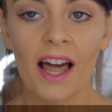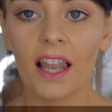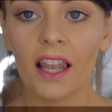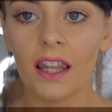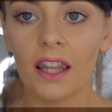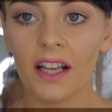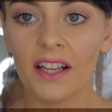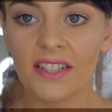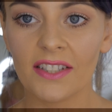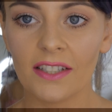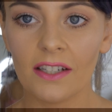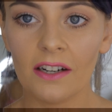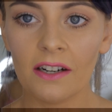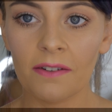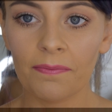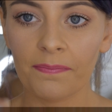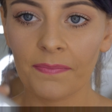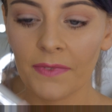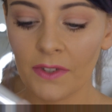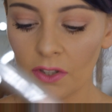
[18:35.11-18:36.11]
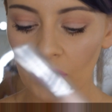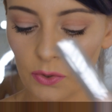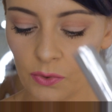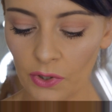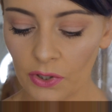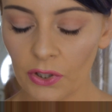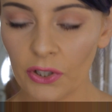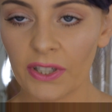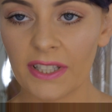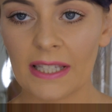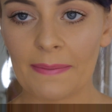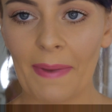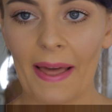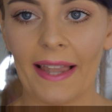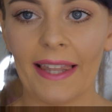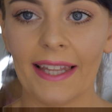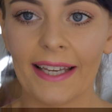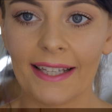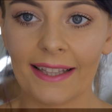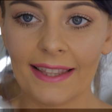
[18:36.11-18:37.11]
Luster. So it looks a
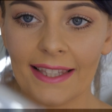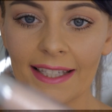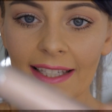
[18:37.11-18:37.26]
bit like